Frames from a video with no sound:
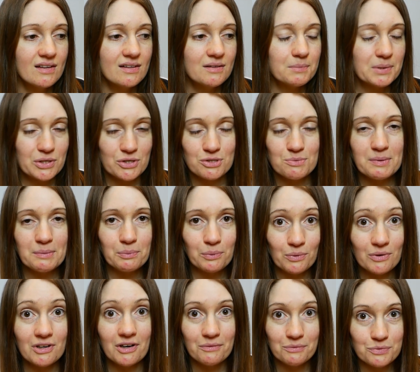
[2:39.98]
because people
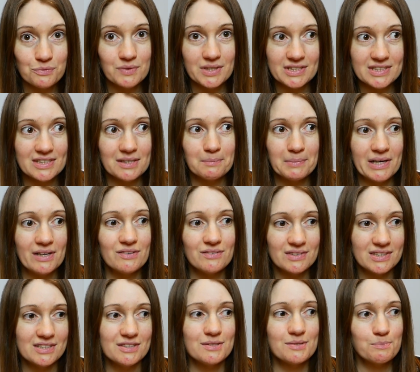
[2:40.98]
loved reading about
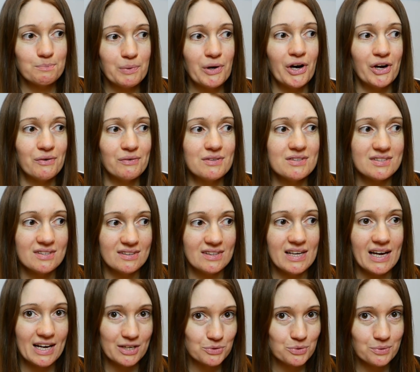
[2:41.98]
these pirates and the
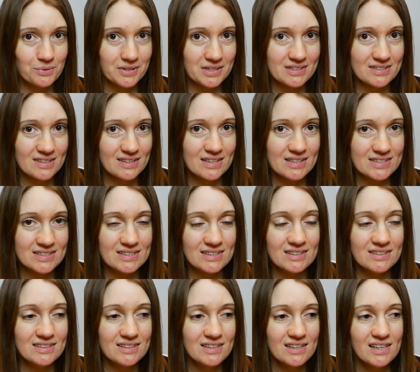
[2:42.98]
actual things that they
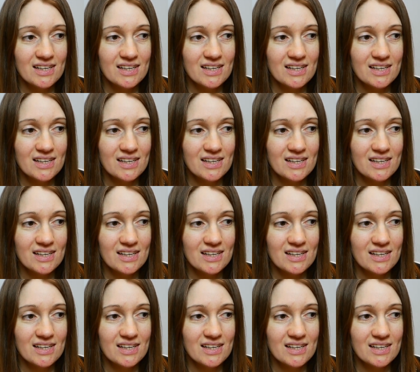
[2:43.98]
did.